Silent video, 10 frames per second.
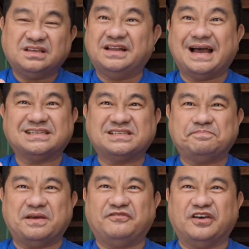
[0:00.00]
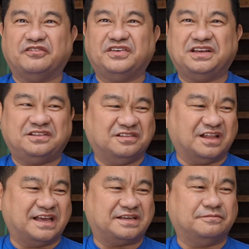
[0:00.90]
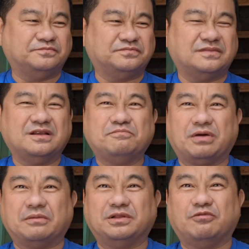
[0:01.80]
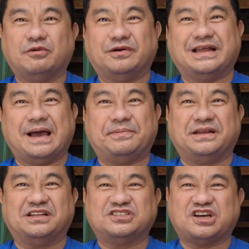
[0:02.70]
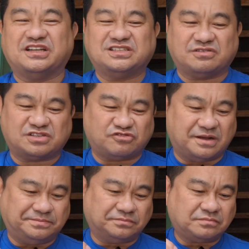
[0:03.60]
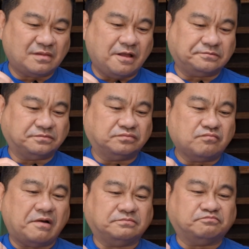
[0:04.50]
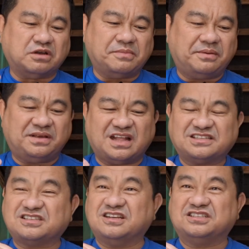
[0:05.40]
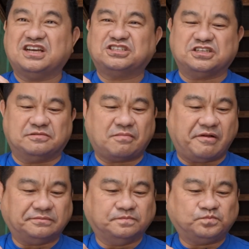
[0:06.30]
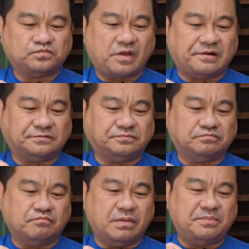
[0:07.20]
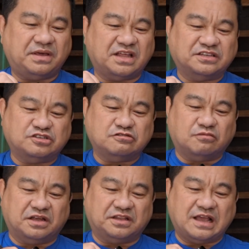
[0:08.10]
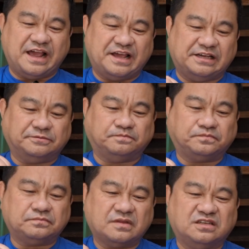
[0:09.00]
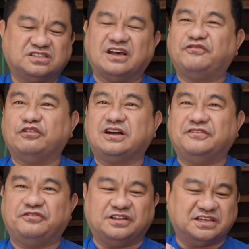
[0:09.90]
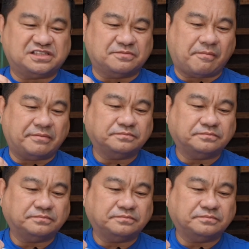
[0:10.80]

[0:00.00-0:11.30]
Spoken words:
It hasn't been velveted like probably what would happen in a Chinese restaurant. But maybe that's the intention. Maybe they do want a tougher cut for this.